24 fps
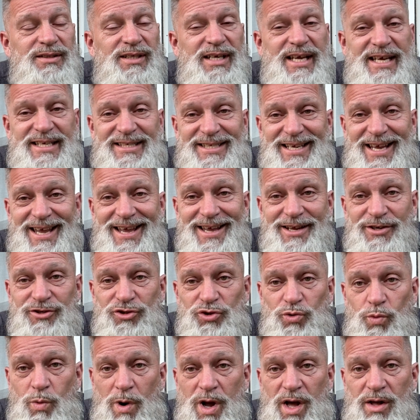has
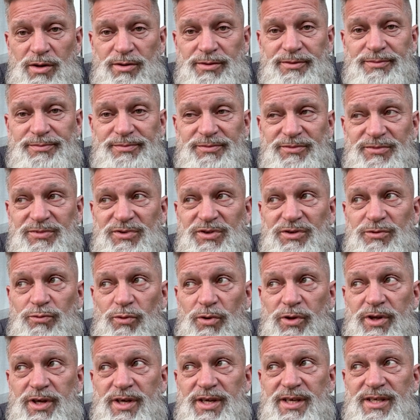aged well. It's
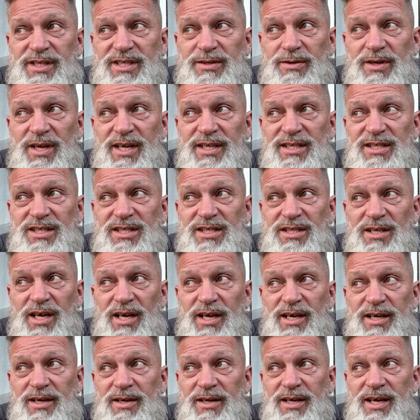really it's it's
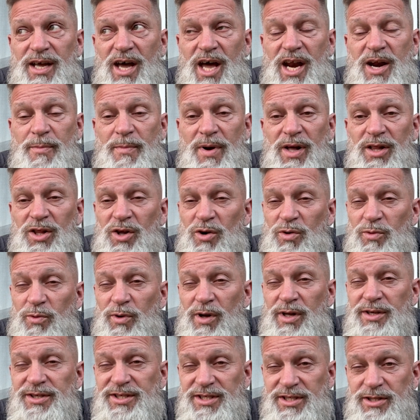uh, kind of mellow
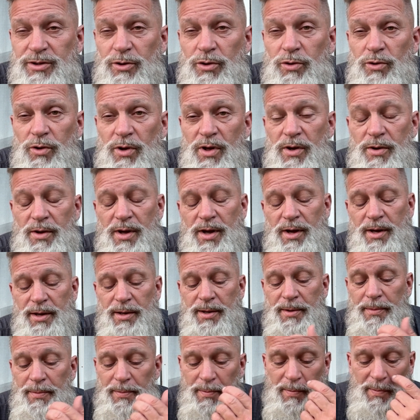while still
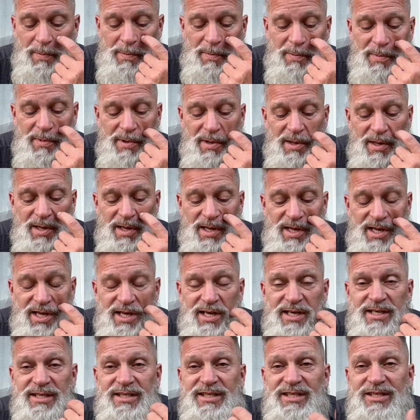um,
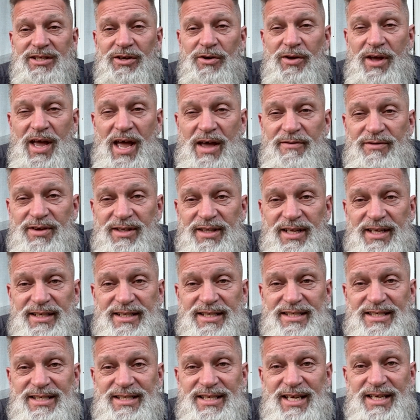still having that
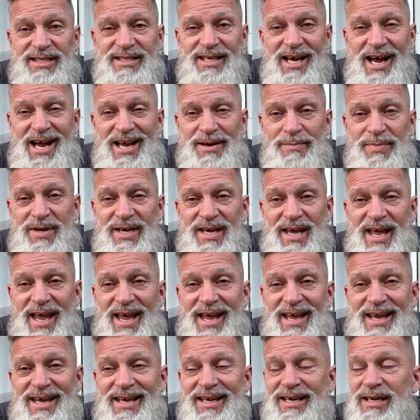distinct
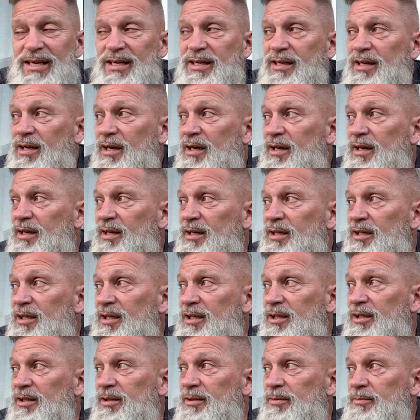IPA
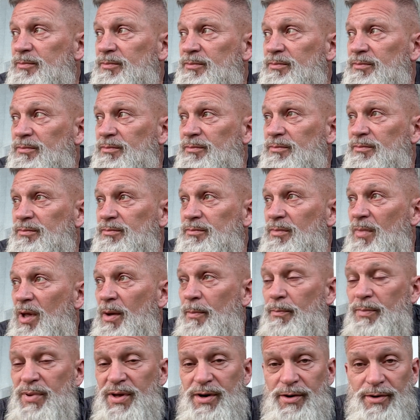um,
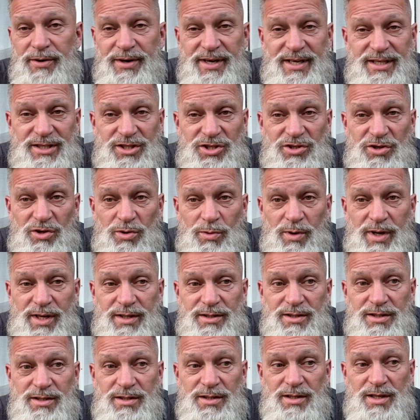bitterness to
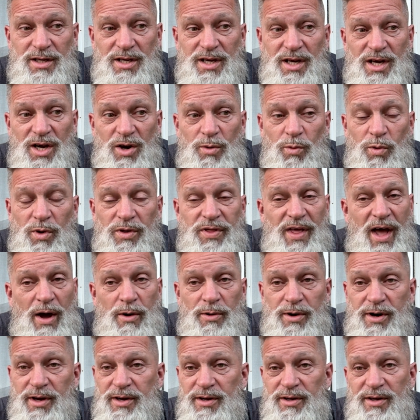it
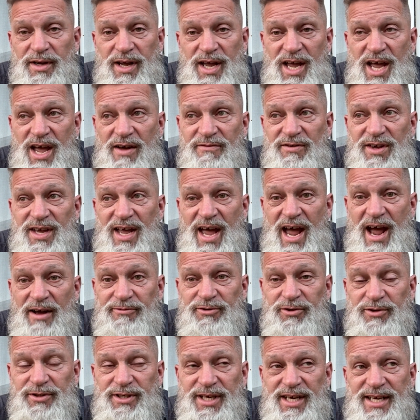without a heavy
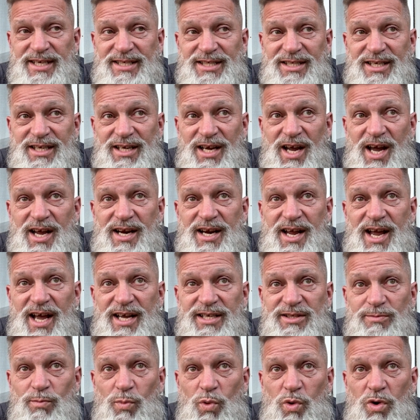aftertaste. It kind of
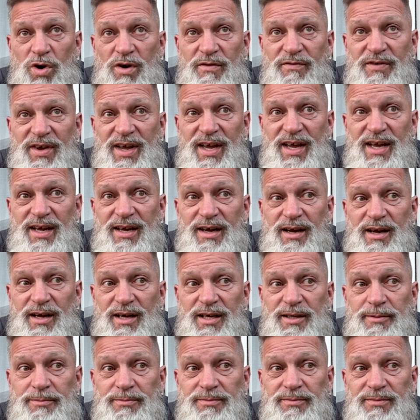has more of a
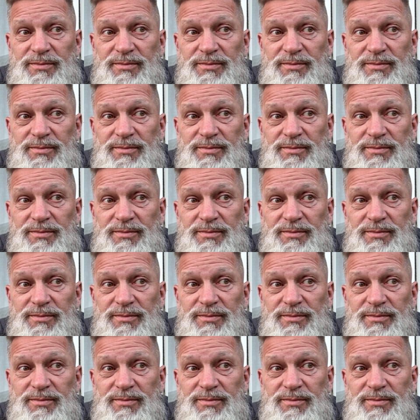um,